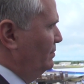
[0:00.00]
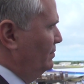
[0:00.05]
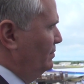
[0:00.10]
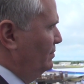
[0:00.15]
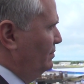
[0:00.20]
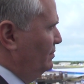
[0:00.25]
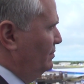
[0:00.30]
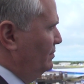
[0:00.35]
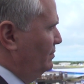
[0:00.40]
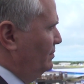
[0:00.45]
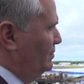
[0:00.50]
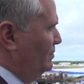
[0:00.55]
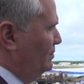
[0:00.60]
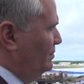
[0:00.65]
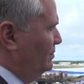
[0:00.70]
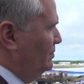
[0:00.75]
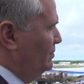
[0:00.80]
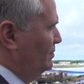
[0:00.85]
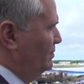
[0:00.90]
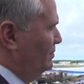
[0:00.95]

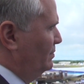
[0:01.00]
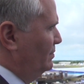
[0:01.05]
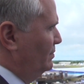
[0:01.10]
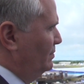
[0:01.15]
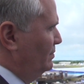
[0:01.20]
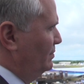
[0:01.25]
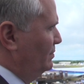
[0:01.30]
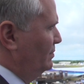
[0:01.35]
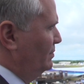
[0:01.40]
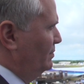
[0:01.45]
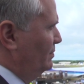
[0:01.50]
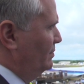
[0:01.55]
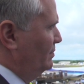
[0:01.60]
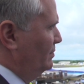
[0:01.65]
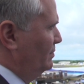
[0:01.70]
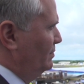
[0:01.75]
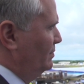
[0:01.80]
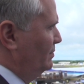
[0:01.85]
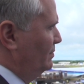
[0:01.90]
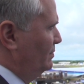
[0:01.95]

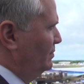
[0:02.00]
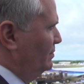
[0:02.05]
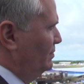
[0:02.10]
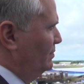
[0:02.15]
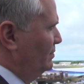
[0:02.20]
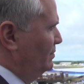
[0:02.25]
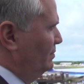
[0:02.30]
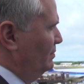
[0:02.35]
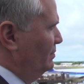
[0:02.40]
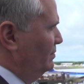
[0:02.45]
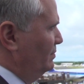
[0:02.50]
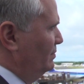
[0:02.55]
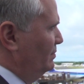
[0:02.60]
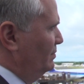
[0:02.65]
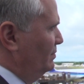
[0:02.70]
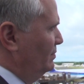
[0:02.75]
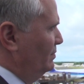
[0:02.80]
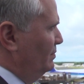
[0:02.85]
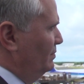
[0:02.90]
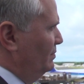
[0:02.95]
This person isn't speaking.